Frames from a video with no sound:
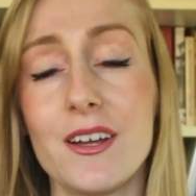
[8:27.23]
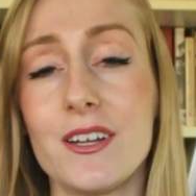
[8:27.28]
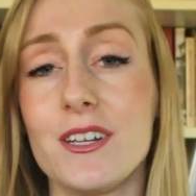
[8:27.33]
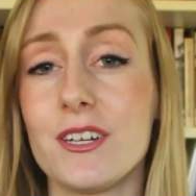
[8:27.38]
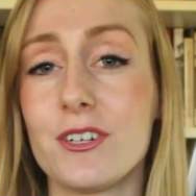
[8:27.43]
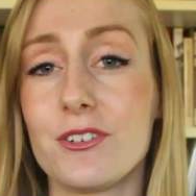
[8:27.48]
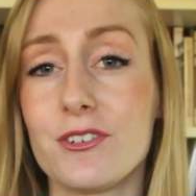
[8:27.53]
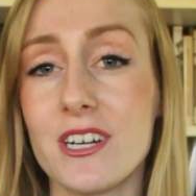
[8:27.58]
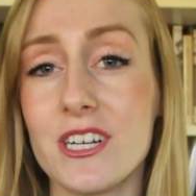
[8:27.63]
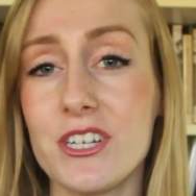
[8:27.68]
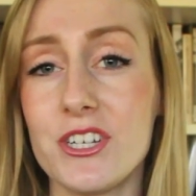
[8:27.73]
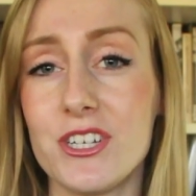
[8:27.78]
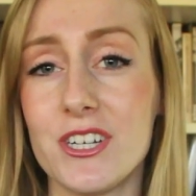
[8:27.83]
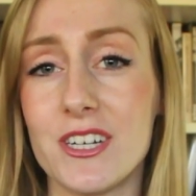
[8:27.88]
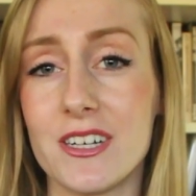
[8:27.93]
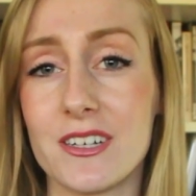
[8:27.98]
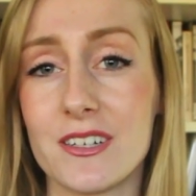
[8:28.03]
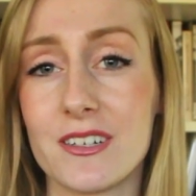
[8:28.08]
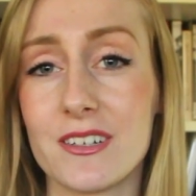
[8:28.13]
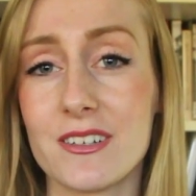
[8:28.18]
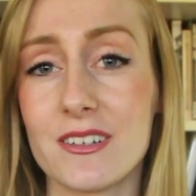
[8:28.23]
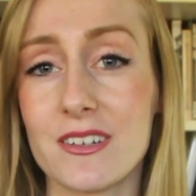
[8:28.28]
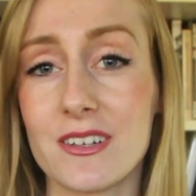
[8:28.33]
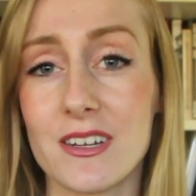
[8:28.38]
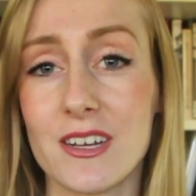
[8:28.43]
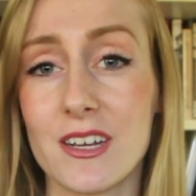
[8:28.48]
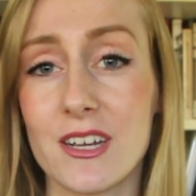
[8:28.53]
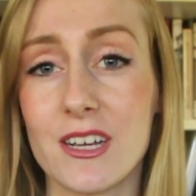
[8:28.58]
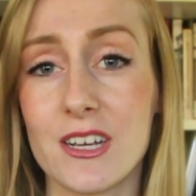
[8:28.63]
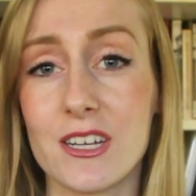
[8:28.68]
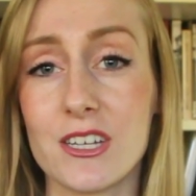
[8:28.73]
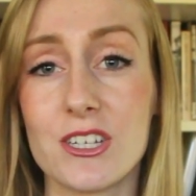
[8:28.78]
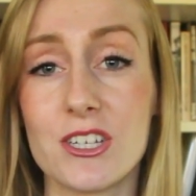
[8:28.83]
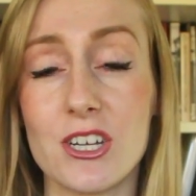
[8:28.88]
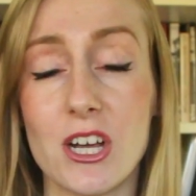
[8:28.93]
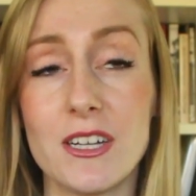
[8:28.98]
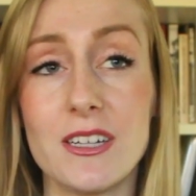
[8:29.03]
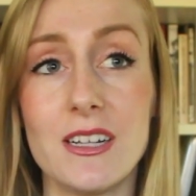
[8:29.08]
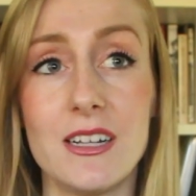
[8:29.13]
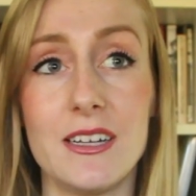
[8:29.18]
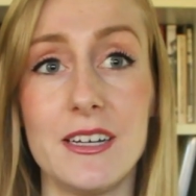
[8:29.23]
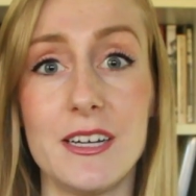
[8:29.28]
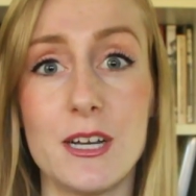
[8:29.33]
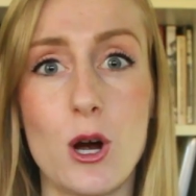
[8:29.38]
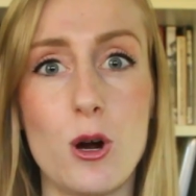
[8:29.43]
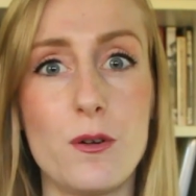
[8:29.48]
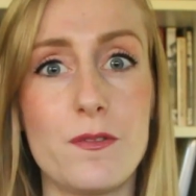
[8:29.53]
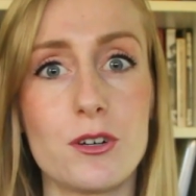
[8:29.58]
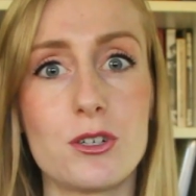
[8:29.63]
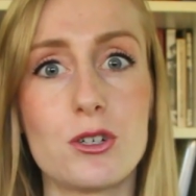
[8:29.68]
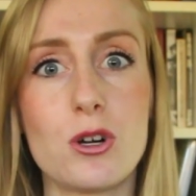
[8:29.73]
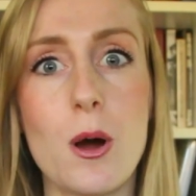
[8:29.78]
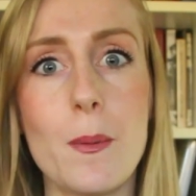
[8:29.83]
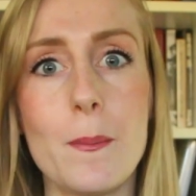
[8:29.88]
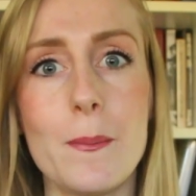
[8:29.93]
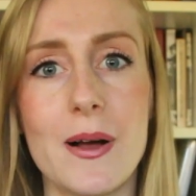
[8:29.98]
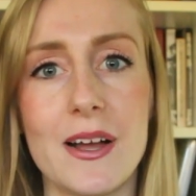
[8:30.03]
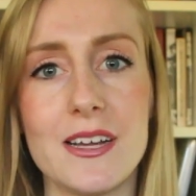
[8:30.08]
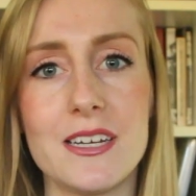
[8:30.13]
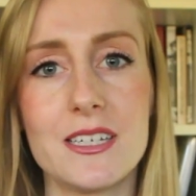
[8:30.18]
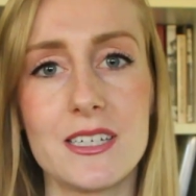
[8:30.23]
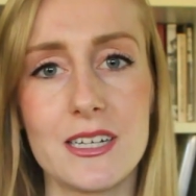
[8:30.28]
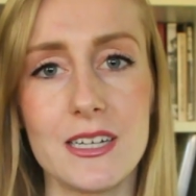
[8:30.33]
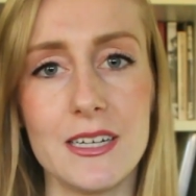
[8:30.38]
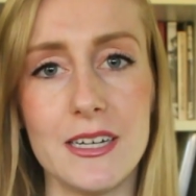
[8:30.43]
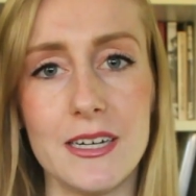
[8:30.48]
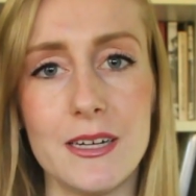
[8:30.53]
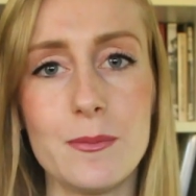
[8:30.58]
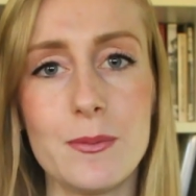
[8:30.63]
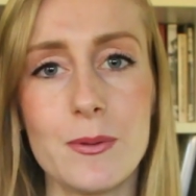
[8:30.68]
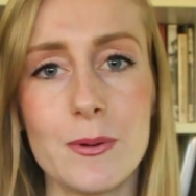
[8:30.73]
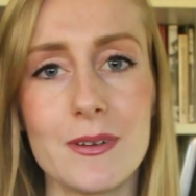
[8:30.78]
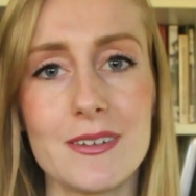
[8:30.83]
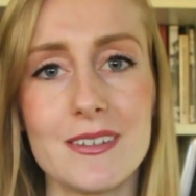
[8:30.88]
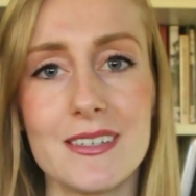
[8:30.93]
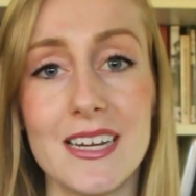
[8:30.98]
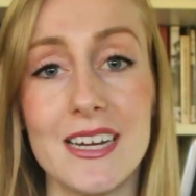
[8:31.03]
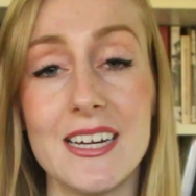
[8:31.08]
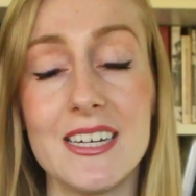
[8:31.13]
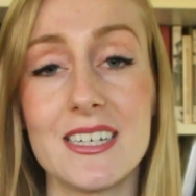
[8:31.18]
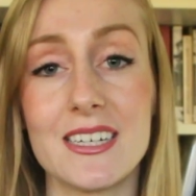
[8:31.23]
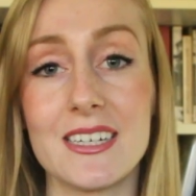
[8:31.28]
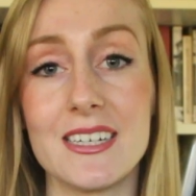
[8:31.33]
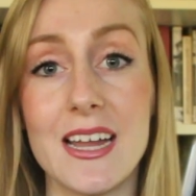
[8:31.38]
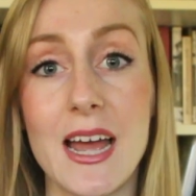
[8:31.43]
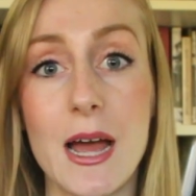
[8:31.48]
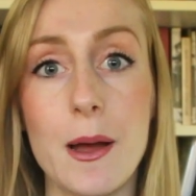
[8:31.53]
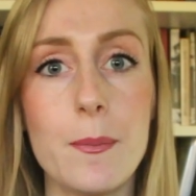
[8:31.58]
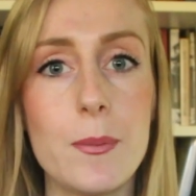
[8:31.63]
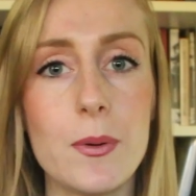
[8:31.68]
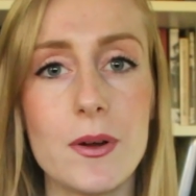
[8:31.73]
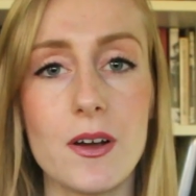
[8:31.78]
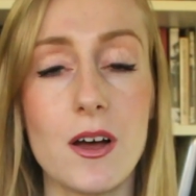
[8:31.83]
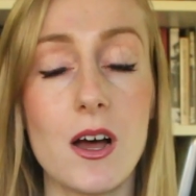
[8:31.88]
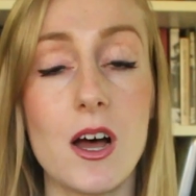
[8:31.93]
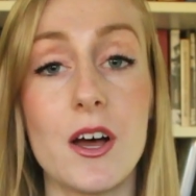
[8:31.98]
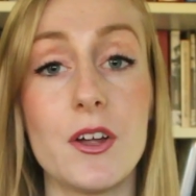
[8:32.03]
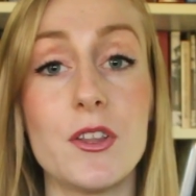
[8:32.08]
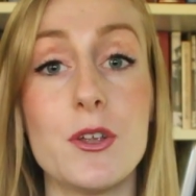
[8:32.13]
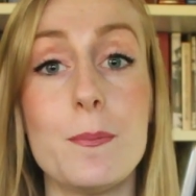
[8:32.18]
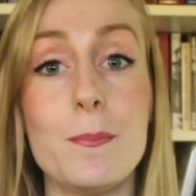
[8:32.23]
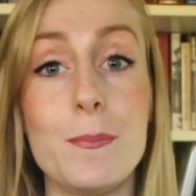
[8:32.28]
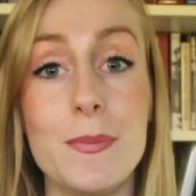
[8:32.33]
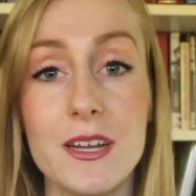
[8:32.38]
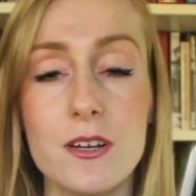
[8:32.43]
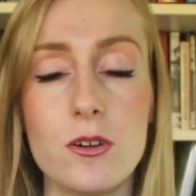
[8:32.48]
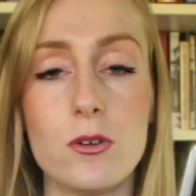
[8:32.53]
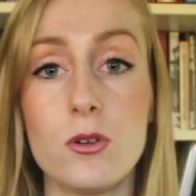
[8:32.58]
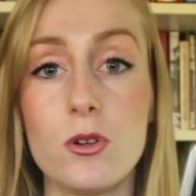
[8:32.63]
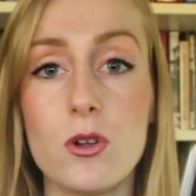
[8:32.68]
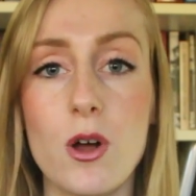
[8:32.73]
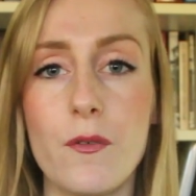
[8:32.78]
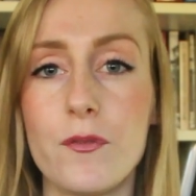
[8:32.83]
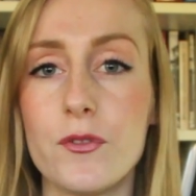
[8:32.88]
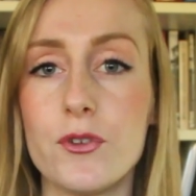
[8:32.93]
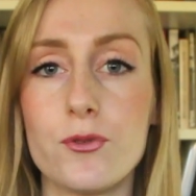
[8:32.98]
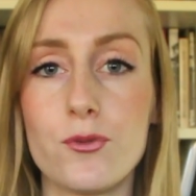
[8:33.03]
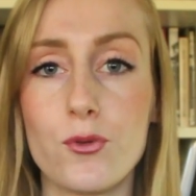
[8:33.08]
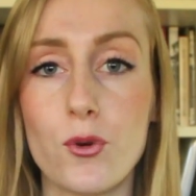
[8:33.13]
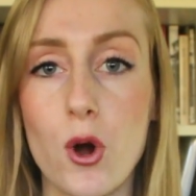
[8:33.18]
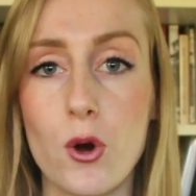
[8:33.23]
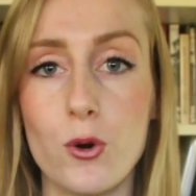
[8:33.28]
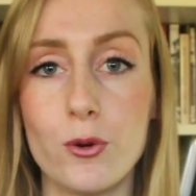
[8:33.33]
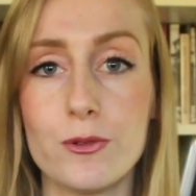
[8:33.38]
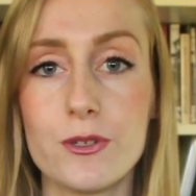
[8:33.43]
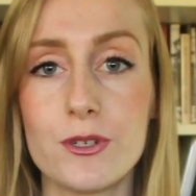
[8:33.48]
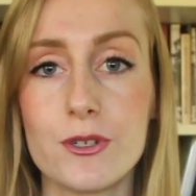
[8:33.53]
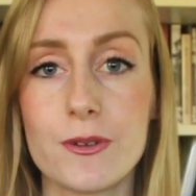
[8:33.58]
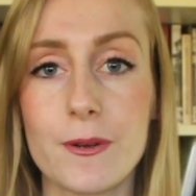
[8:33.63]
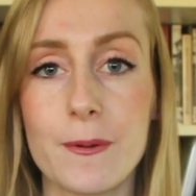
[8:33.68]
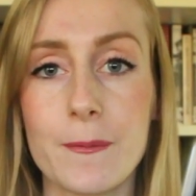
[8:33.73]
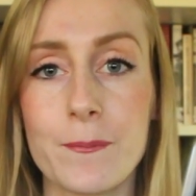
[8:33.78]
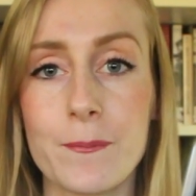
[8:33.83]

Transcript: The Christian suddenly overcome by sleep, takes a nap on the middle of the road.